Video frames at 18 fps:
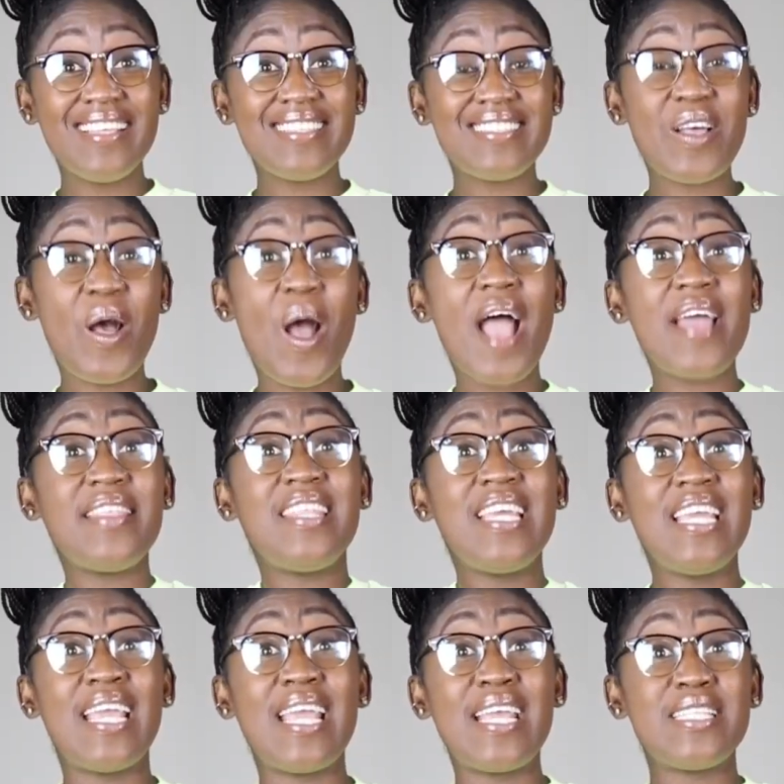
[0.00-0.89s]
So I
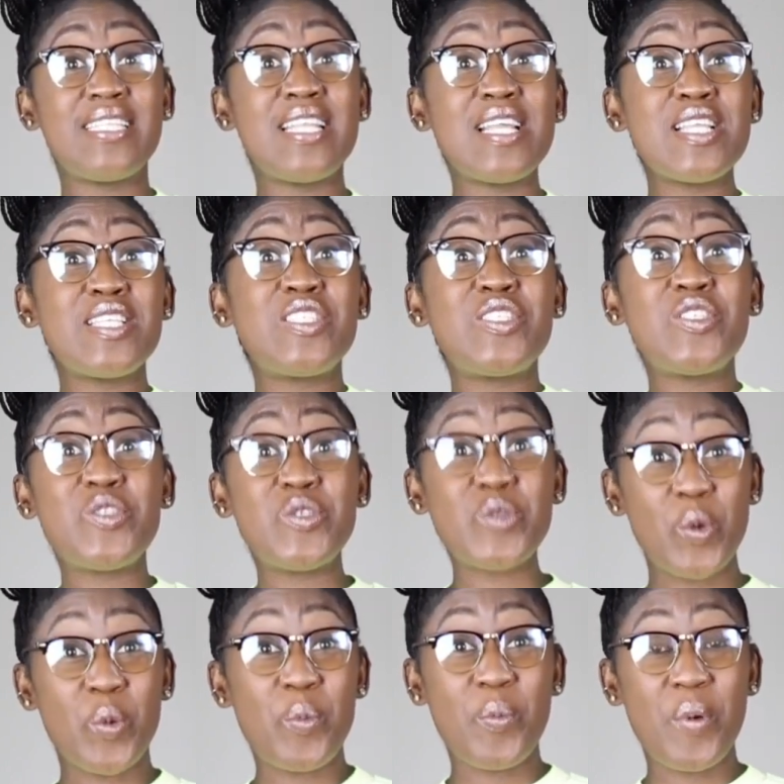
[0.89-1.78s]
think it is
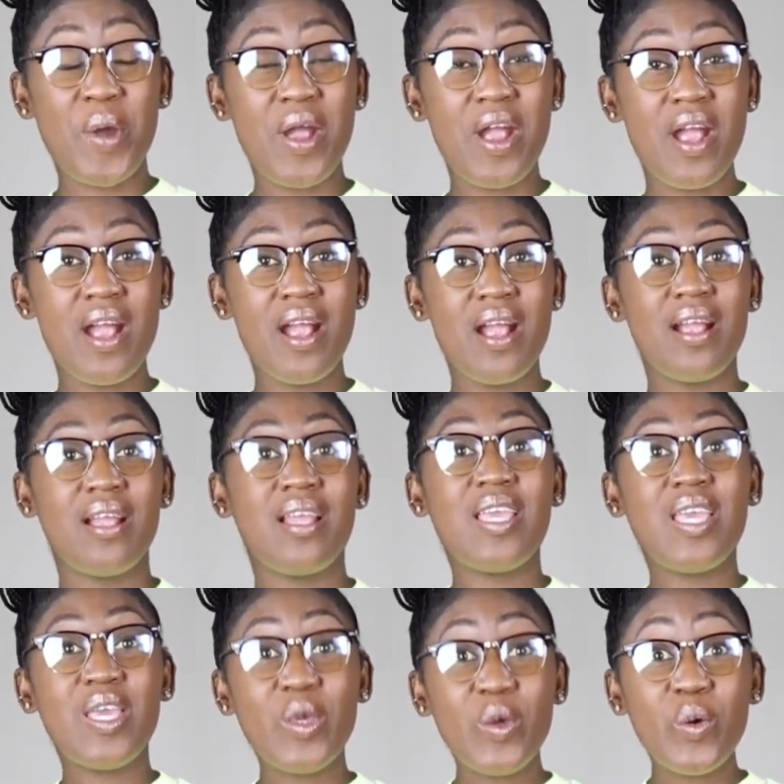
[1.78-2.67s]
super
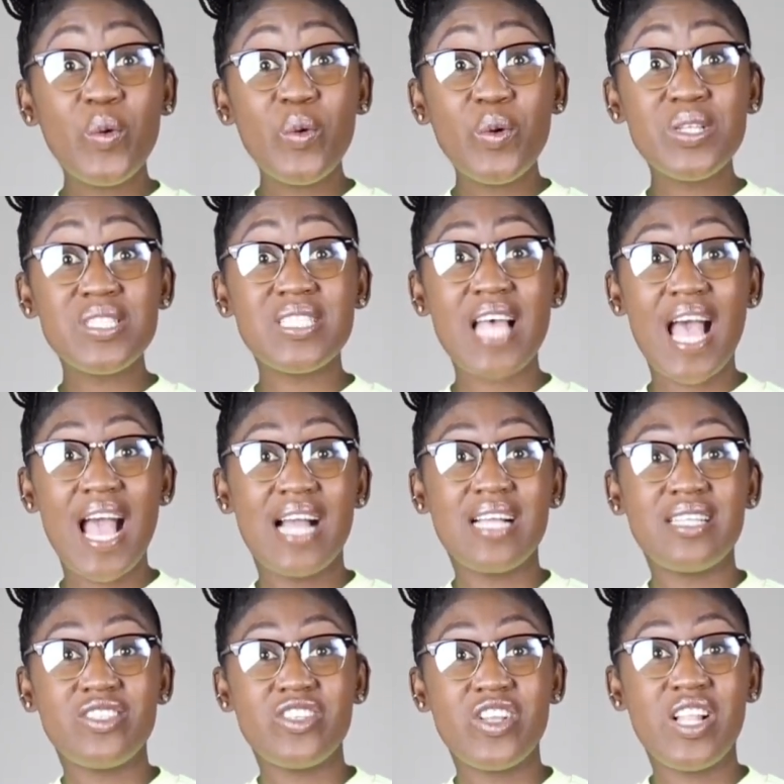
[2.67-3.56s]
cute,
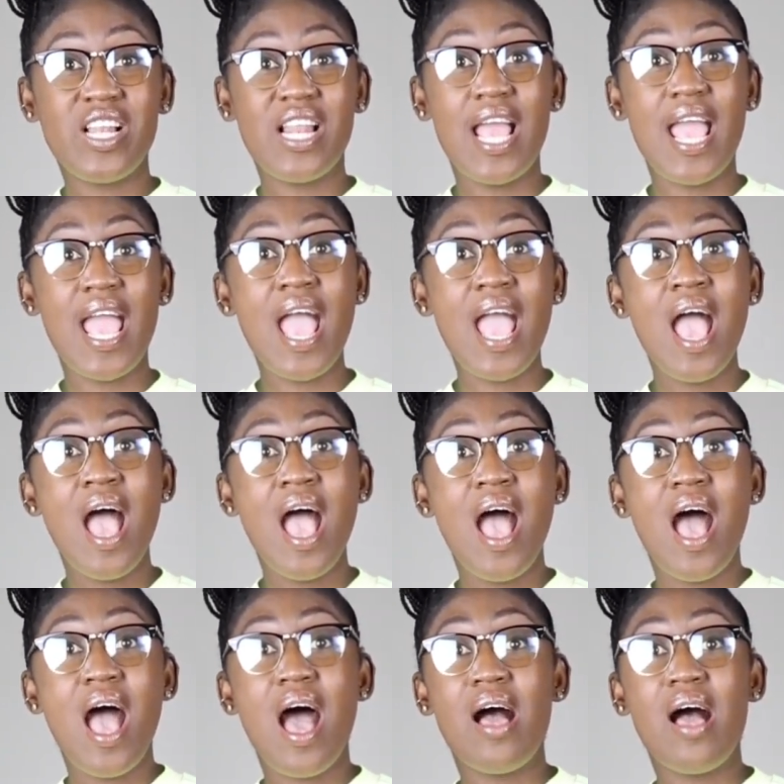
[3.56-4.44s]
actually.
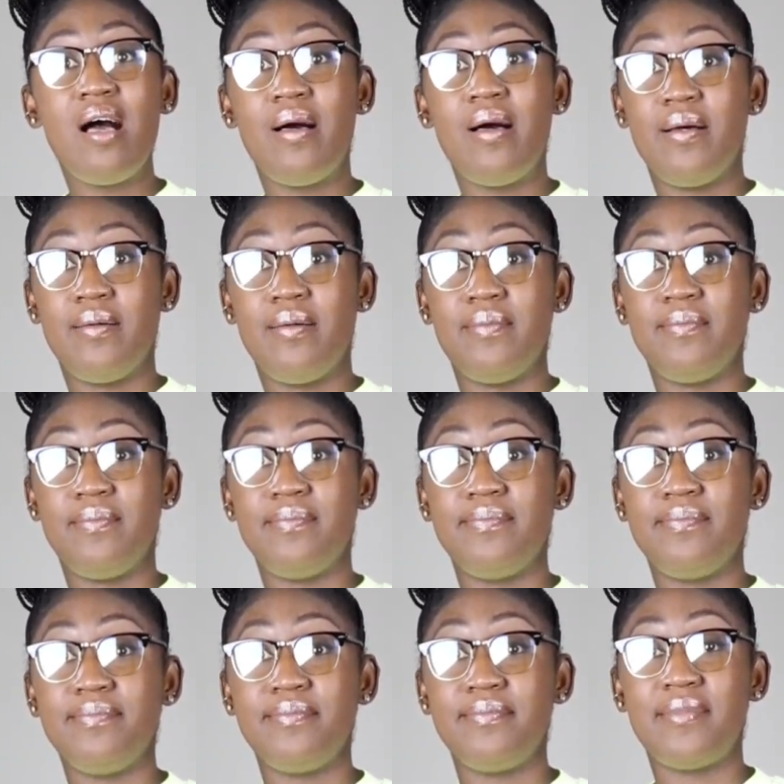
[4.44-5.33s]

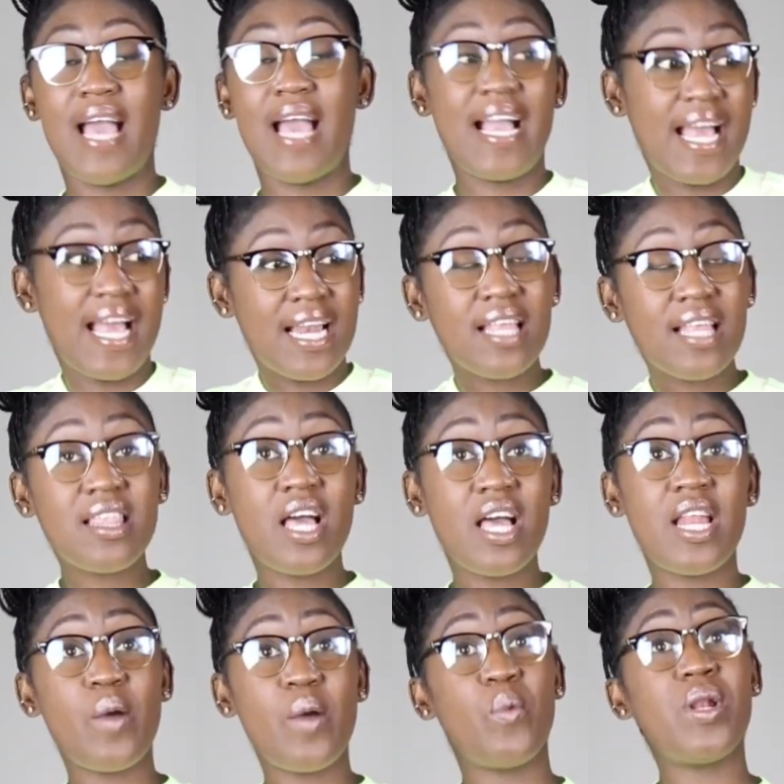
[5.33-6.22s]
I kind of
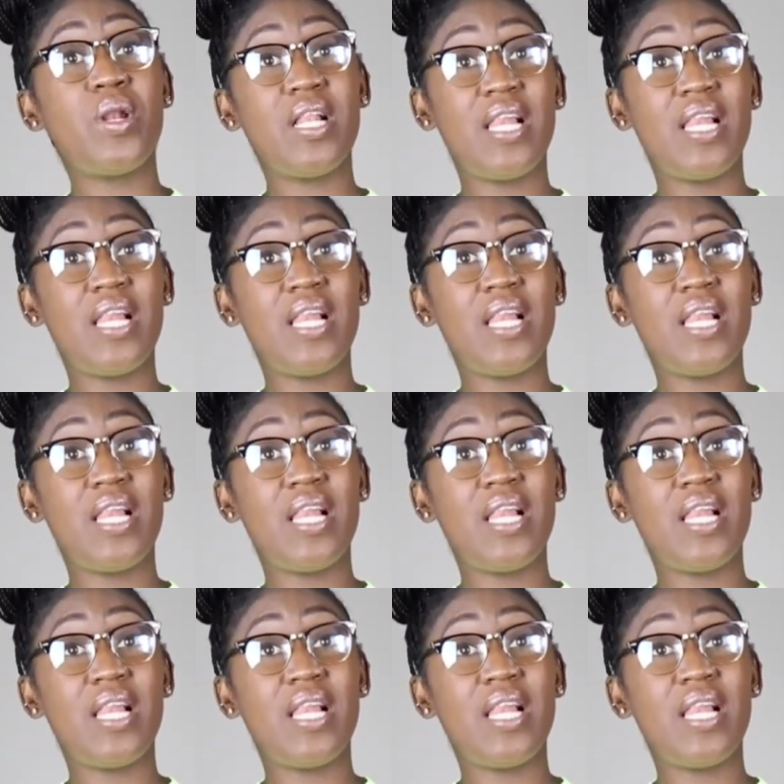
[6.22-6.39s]
thought I wouldn't